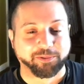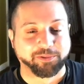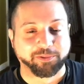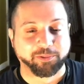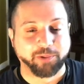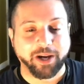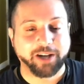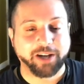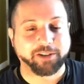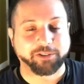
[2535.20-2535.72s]

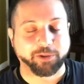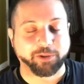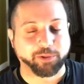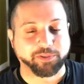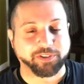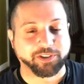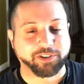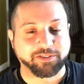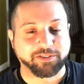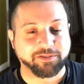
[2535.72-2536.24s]
well
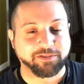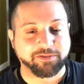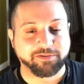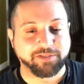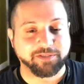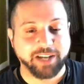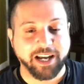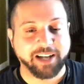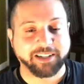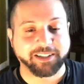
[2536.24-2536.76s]
over
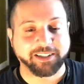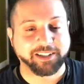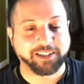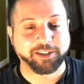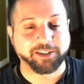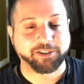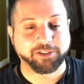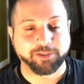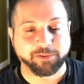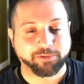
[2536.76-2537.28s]
10
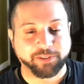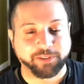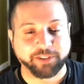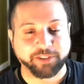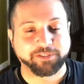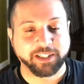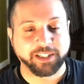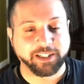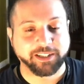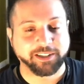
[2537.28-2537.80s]
years,
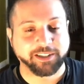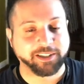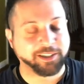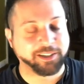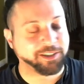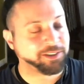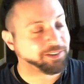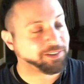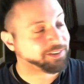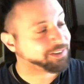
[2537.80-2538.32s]
15
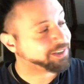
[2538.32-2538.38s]
years.